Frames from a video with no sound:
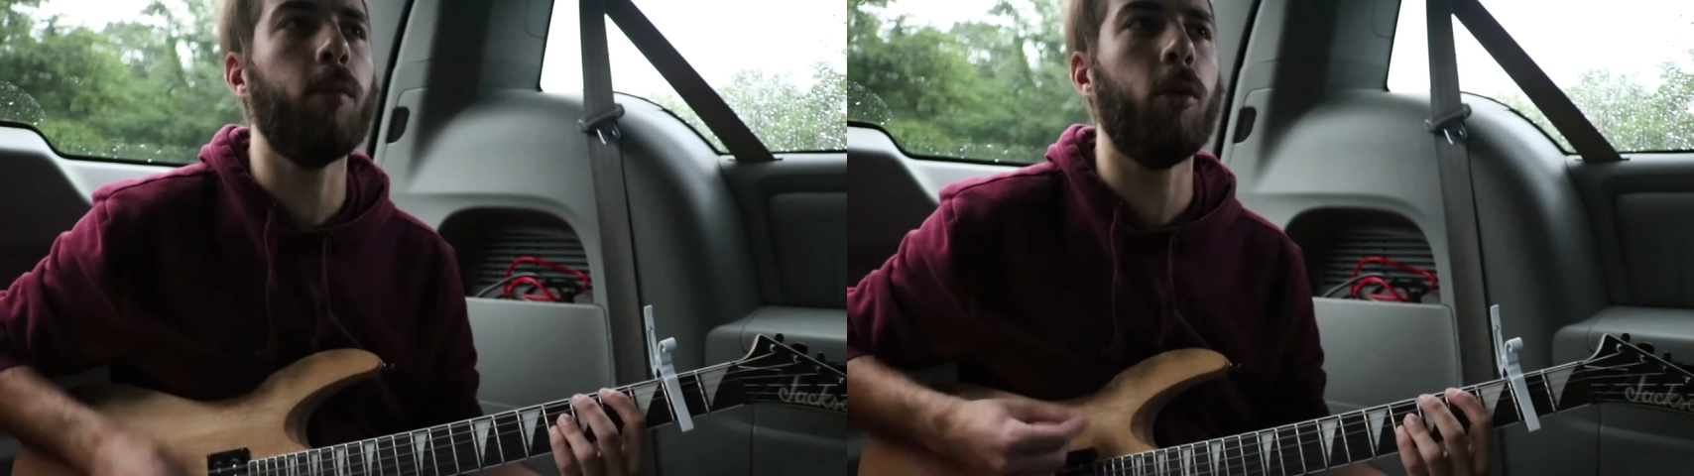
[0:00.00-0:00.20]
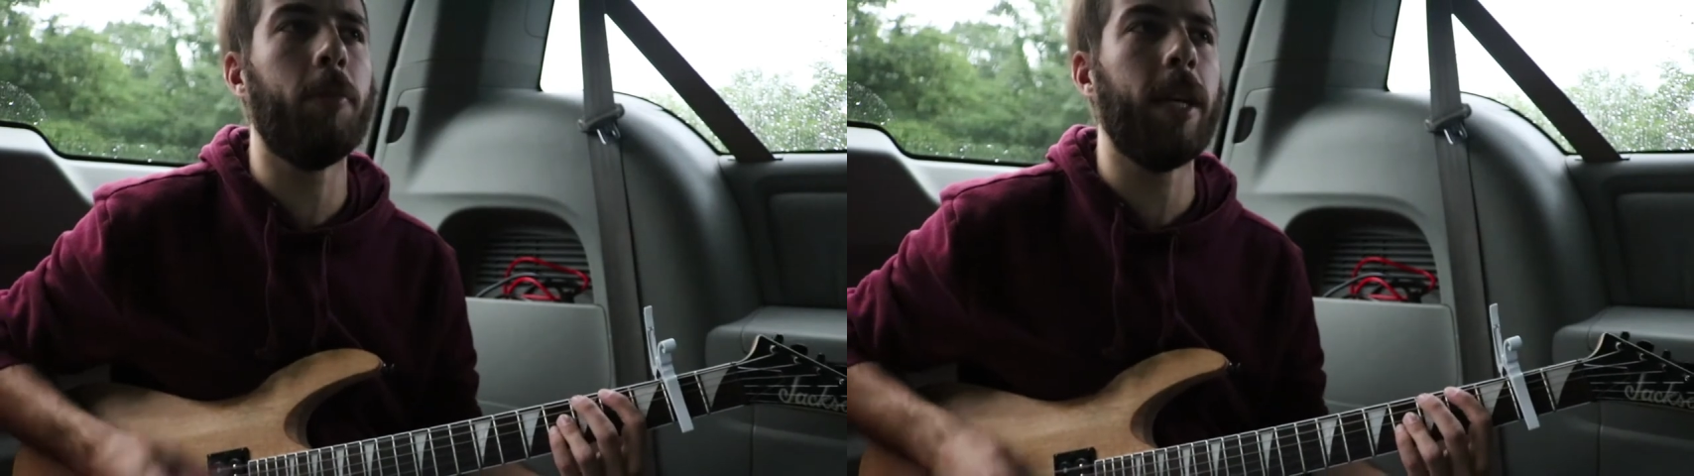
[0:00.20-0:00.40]

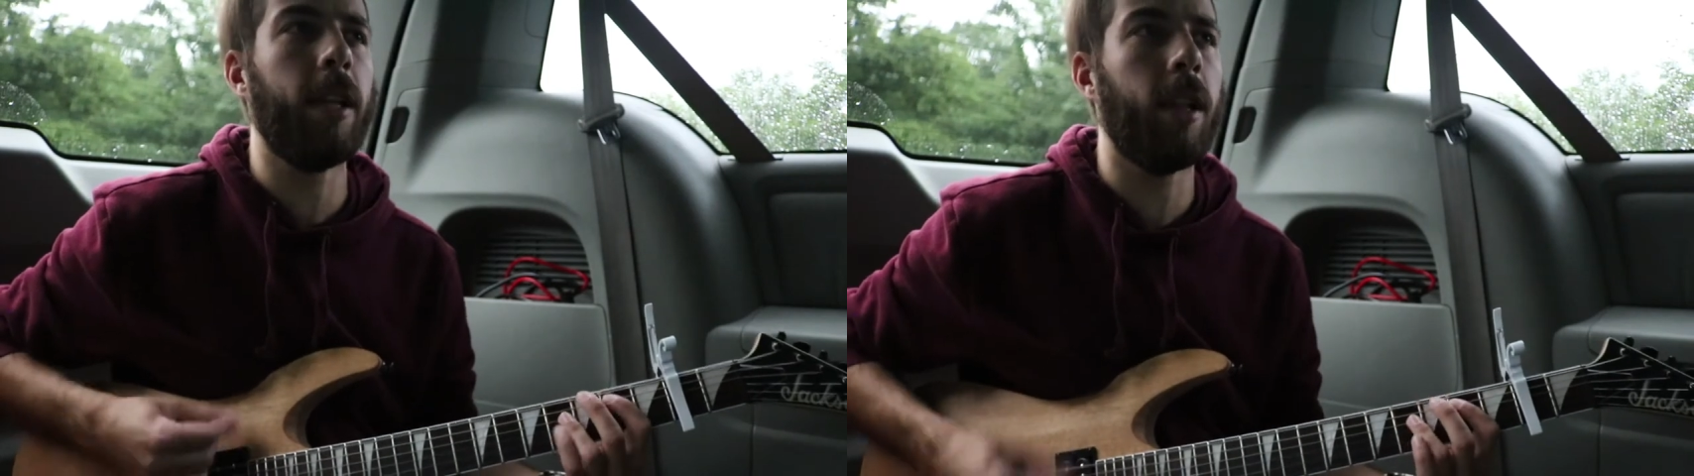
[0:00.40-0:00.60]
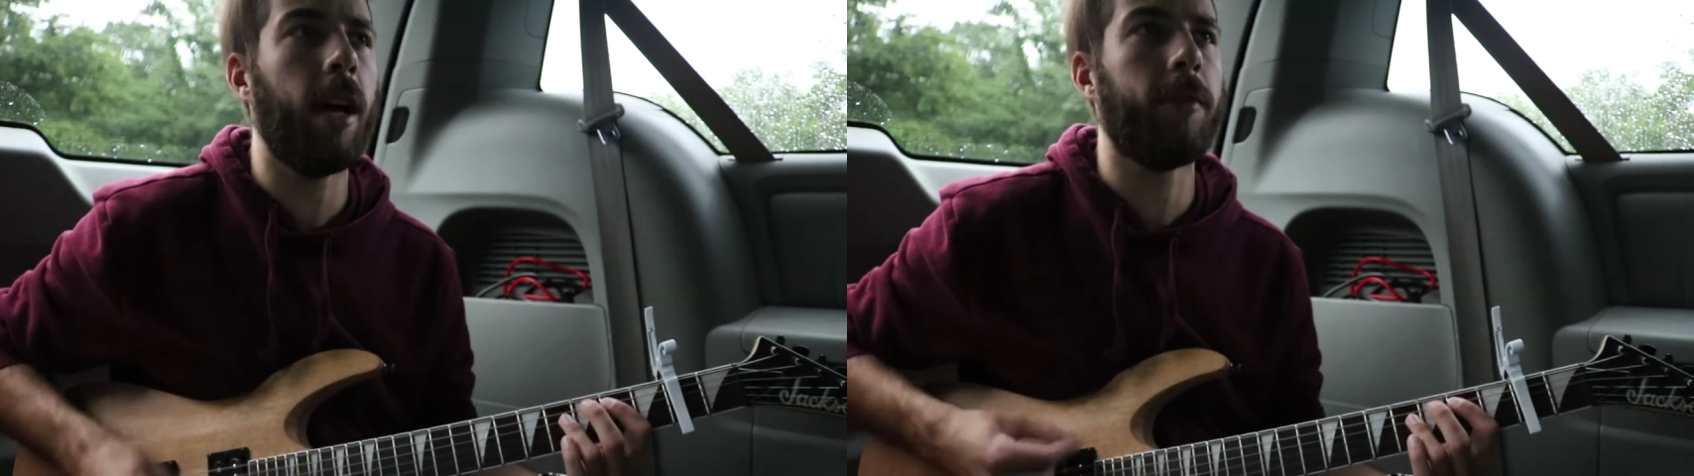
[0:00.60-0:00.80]
we'll be
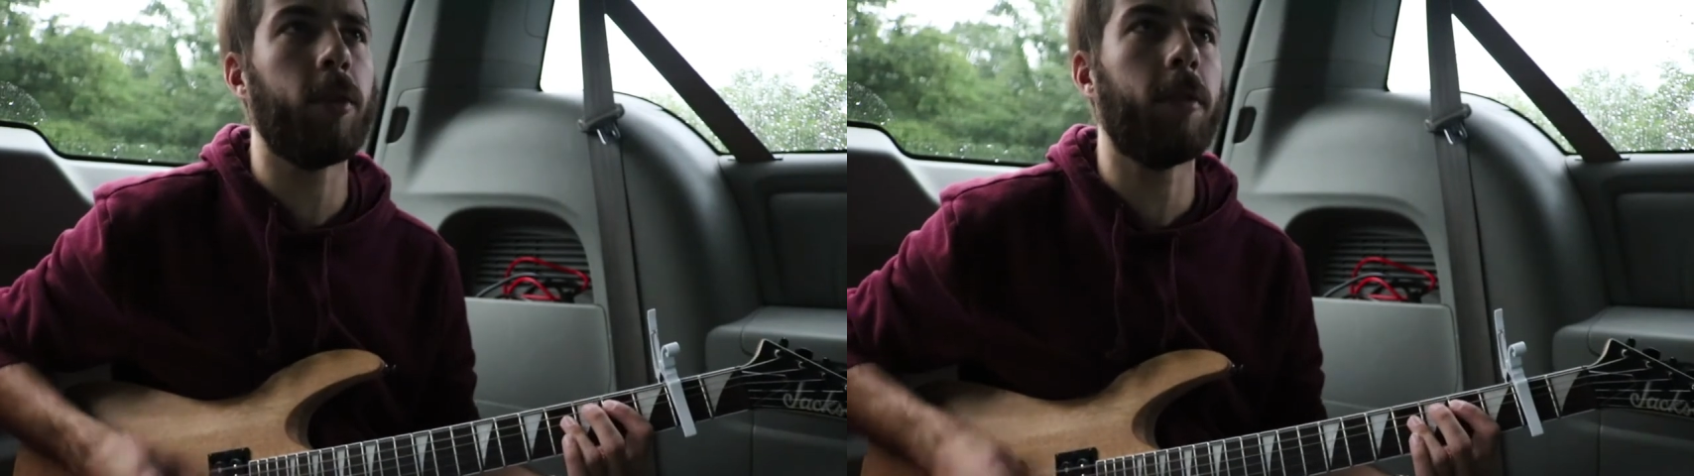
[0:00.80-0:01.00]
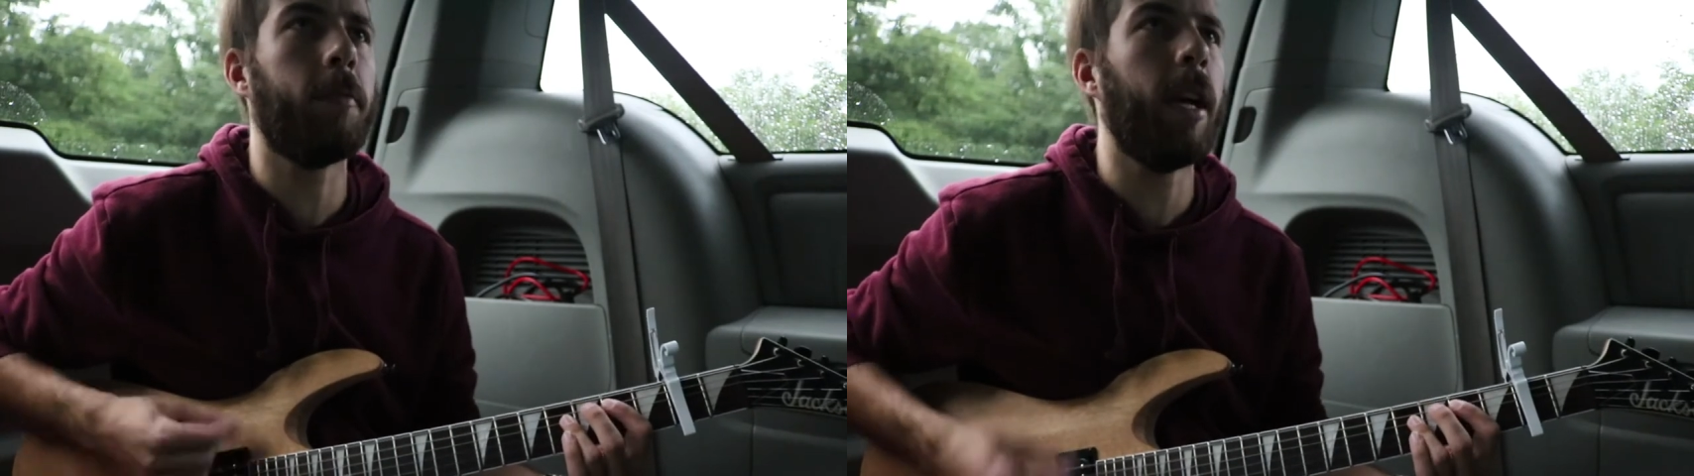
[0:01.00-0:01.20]

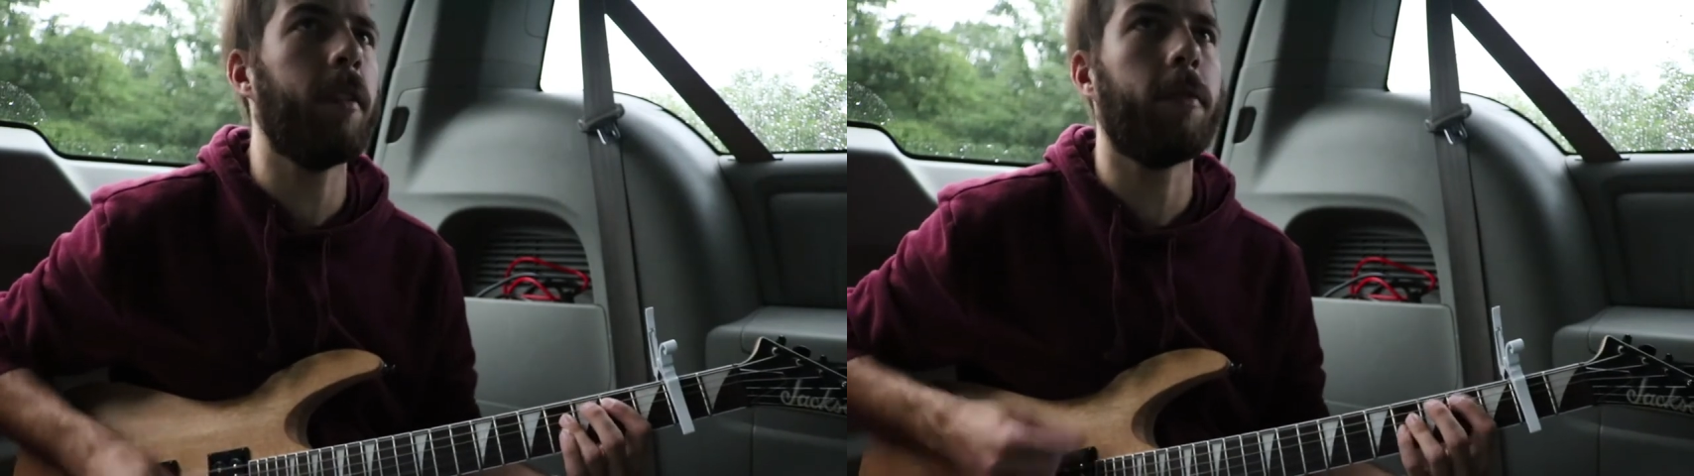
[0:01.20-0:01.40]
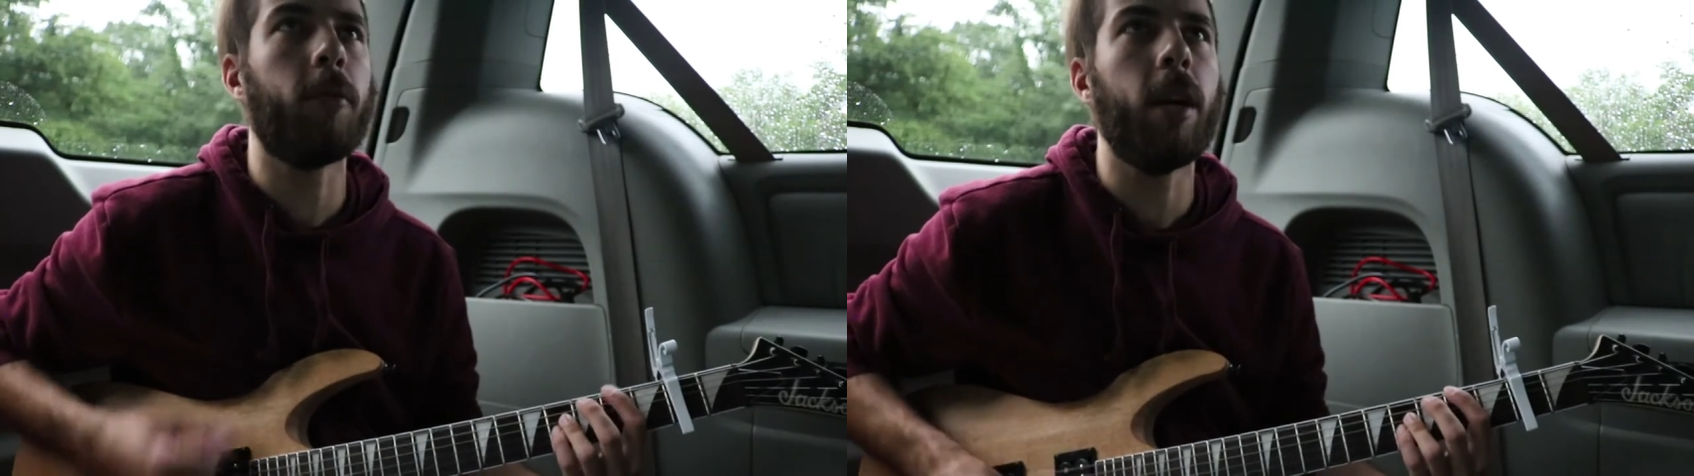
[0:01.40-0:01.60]
lovers,
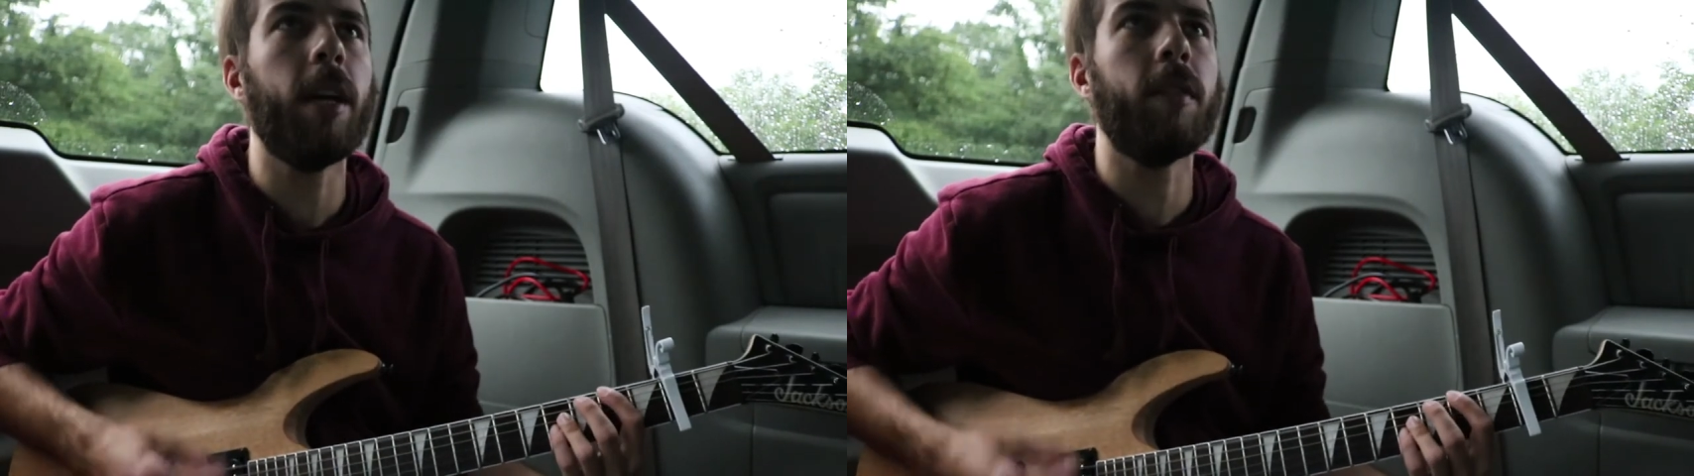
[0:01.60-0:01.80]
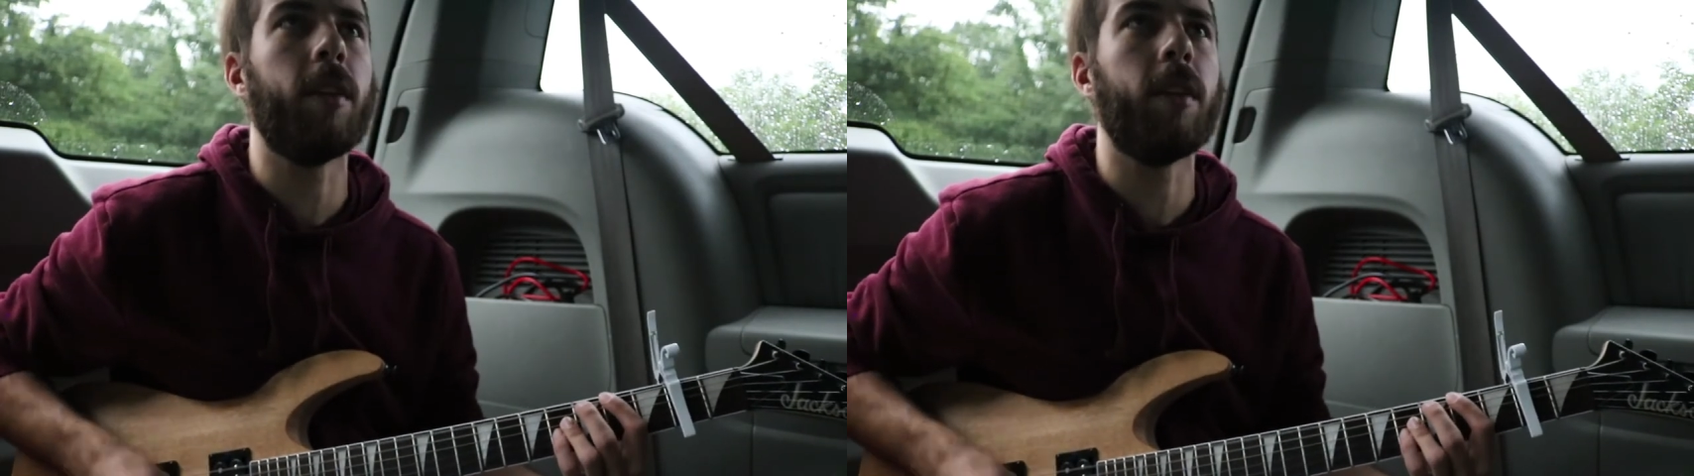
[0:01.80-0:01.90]
best friends.